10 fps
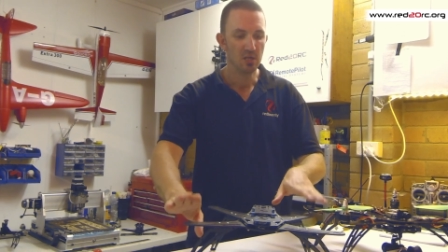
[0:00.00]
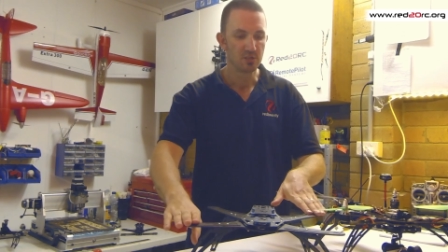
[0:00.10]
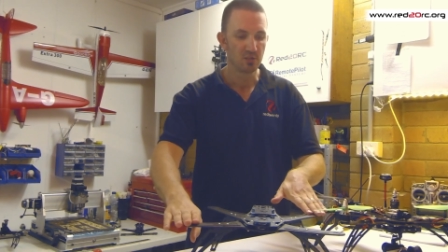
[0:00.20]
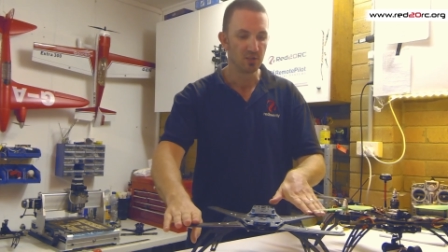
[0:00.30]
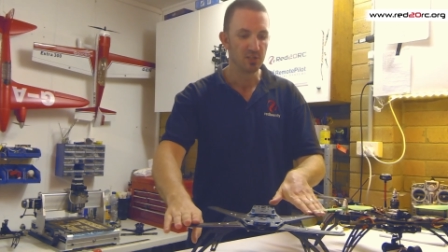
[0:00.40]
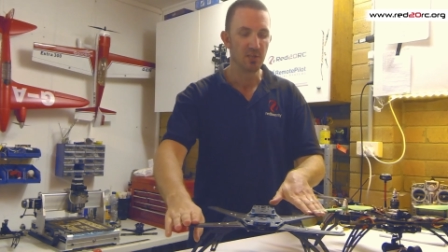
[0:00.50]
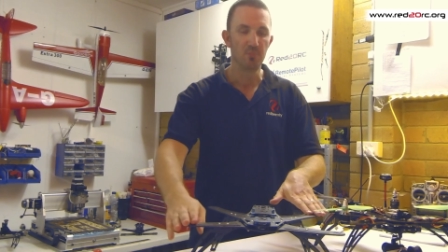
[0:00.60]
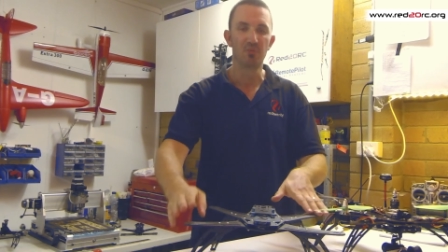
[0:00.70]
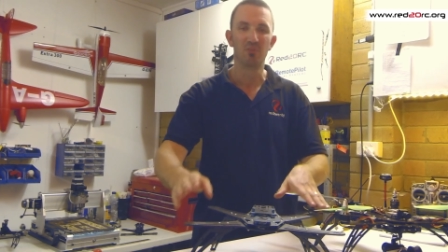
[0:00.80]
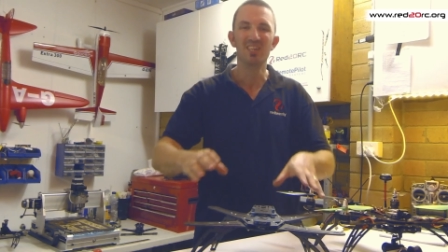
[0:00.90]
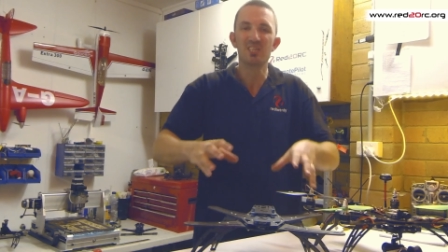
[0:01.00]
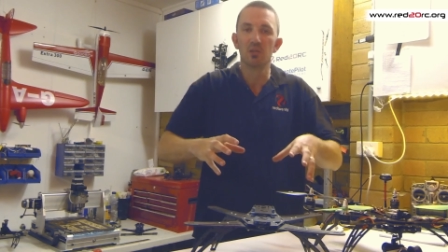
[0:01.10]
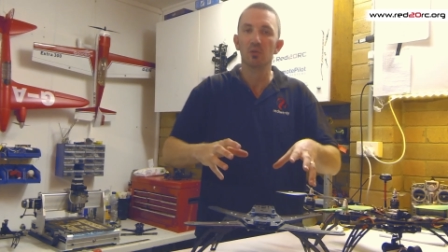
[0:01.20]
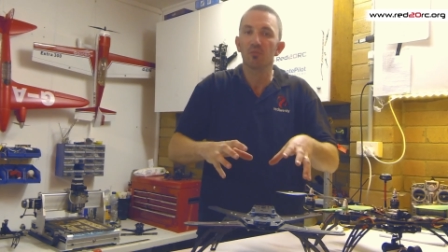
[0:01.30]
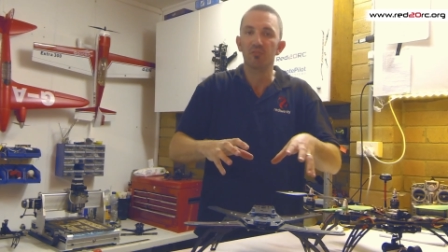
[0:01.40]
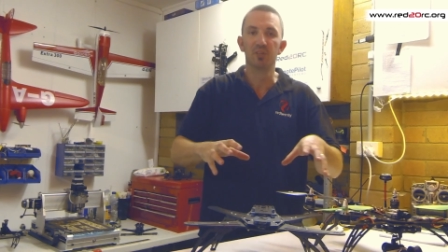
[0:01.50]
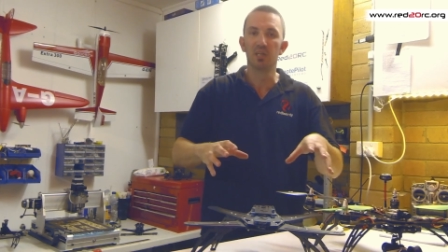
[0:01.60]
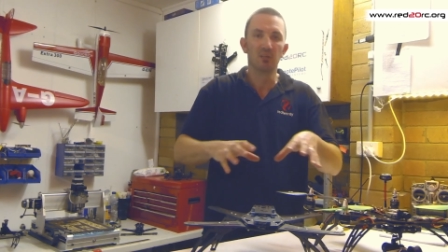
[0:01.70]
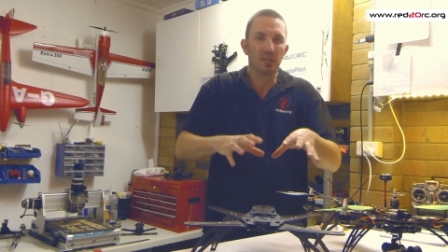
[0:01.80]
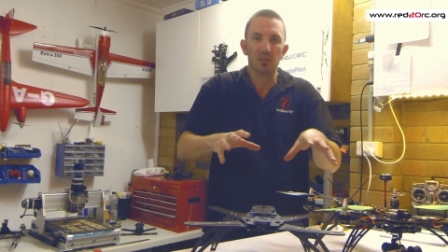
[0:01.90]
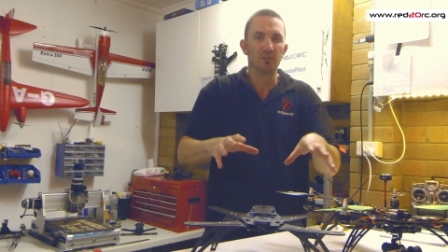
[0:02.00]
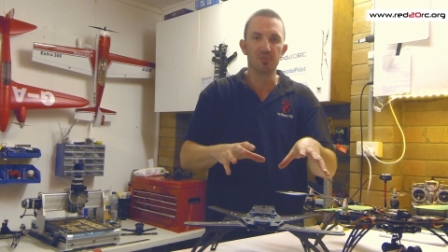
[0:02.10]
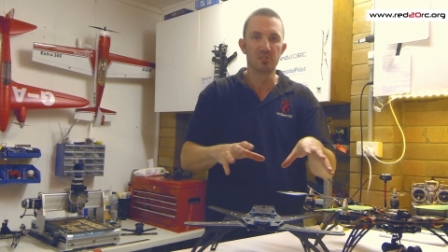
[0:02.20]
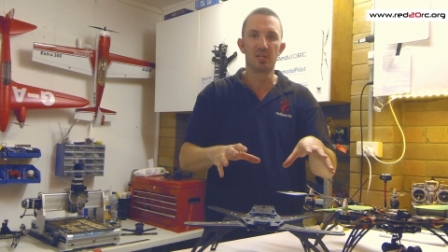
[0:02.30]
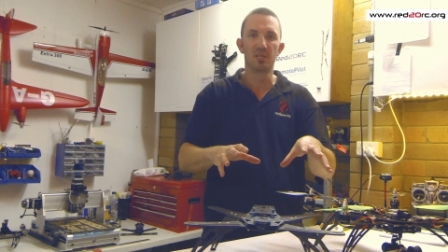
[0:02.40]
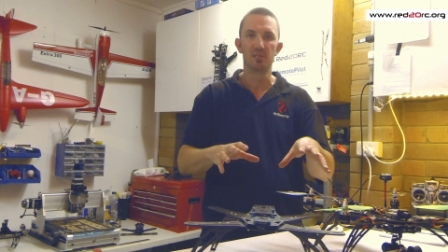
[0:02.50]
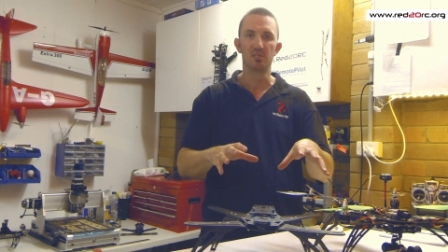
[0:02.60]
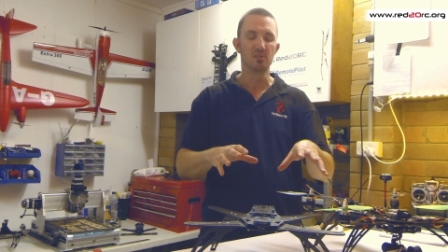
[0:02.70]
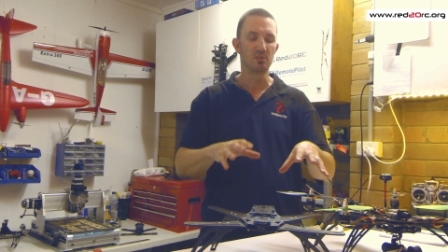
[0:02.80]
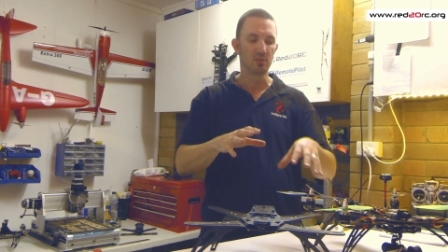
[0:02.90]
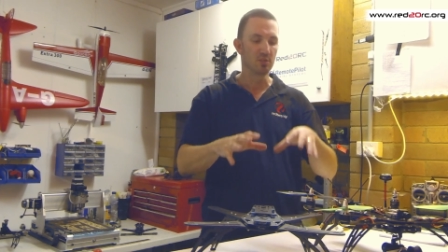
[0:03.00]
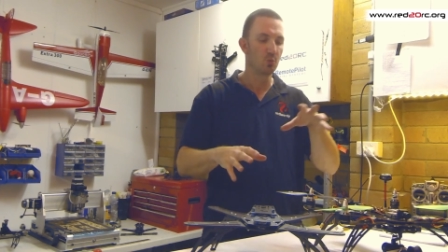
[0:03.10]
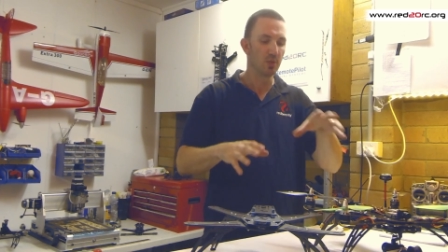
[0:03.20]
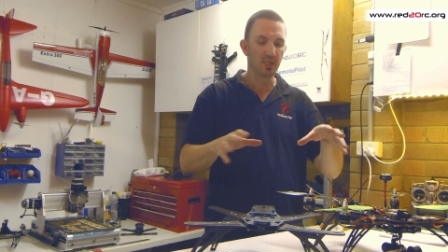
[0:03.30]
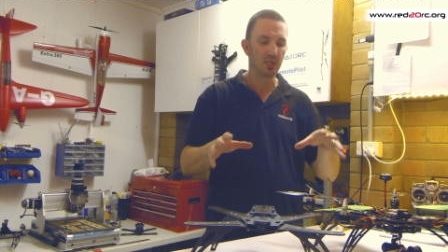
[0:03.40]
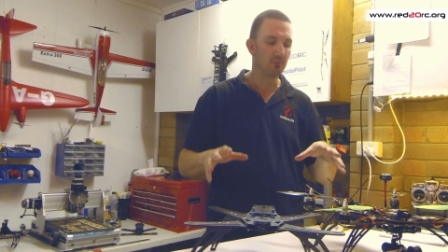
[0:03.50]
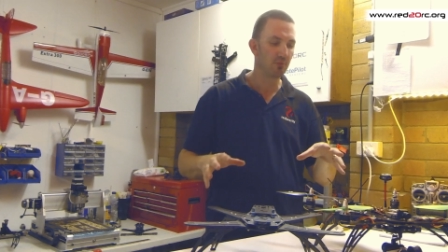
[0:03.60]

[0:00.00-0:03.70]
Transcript: slotted M3 so it'll fit any of your standards like 28,